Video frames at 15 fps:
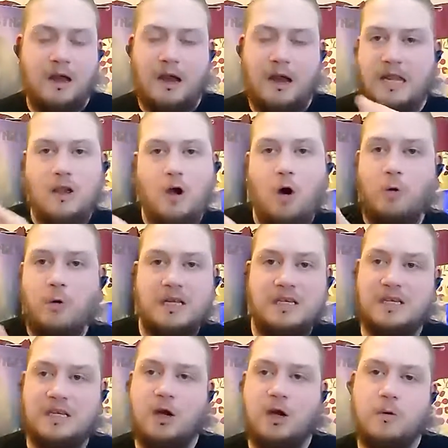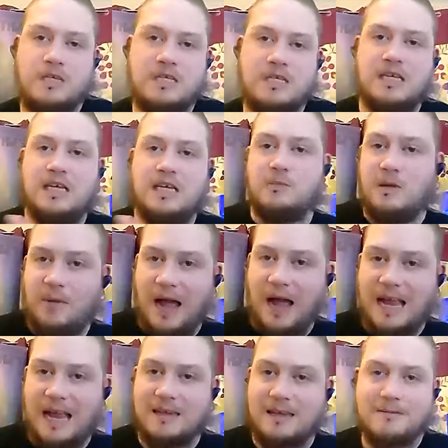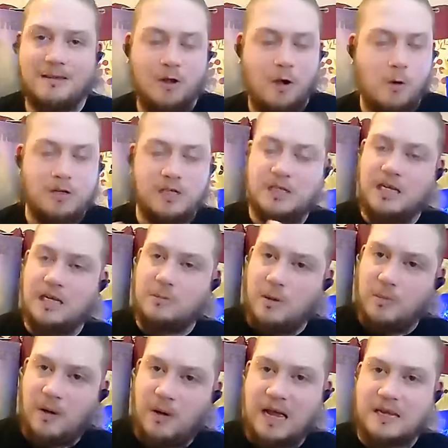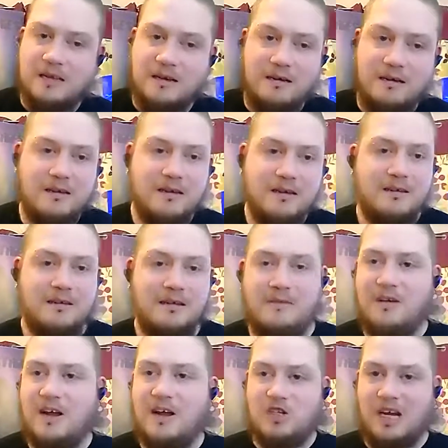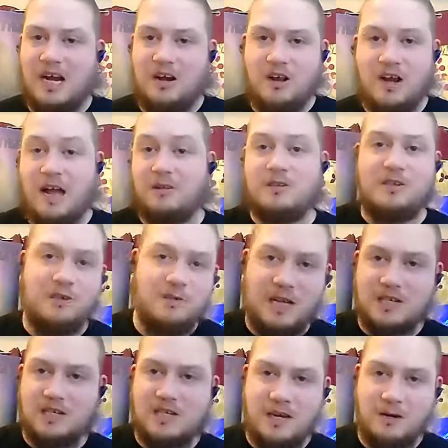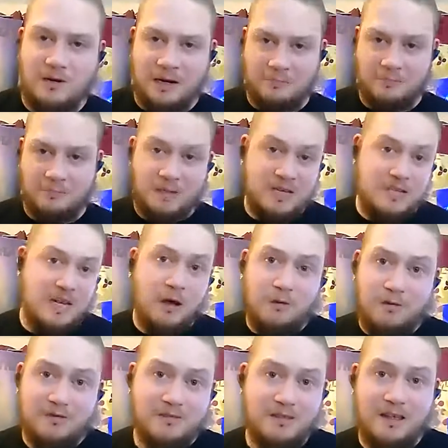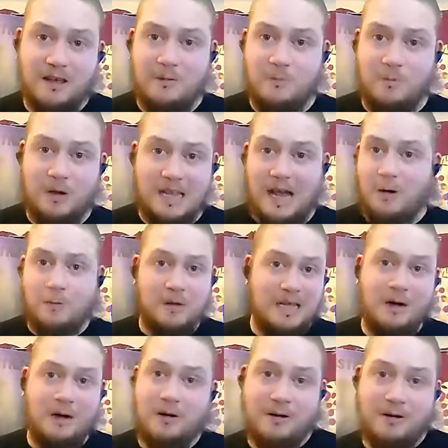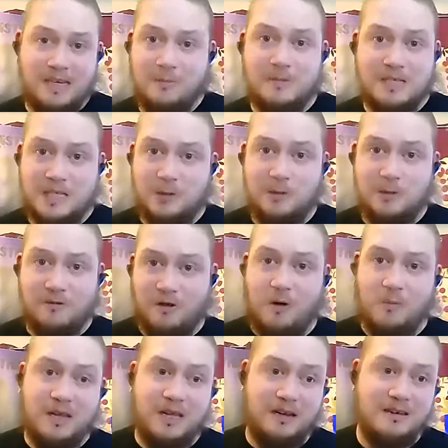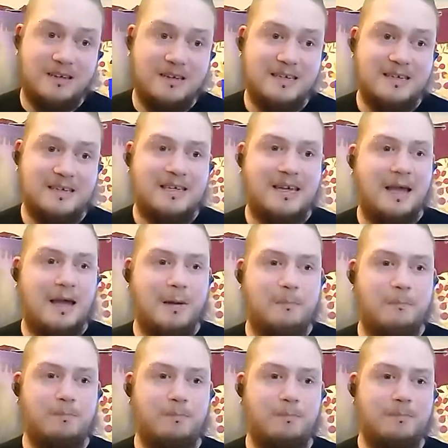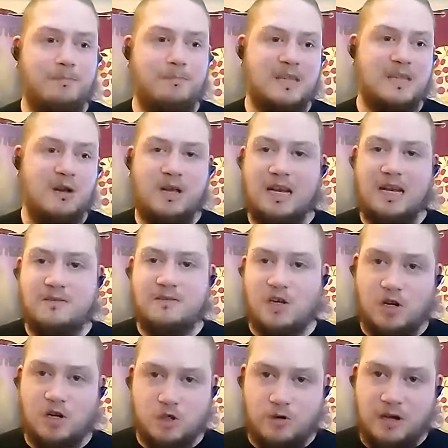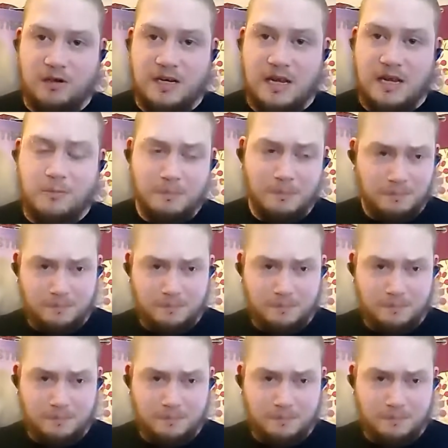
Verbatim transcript: And he always he always steered me back. He always steered me back. And eventually, I learned how to do that steering myself um, without without having him to do it for me. And um, you know, he lives in Australia now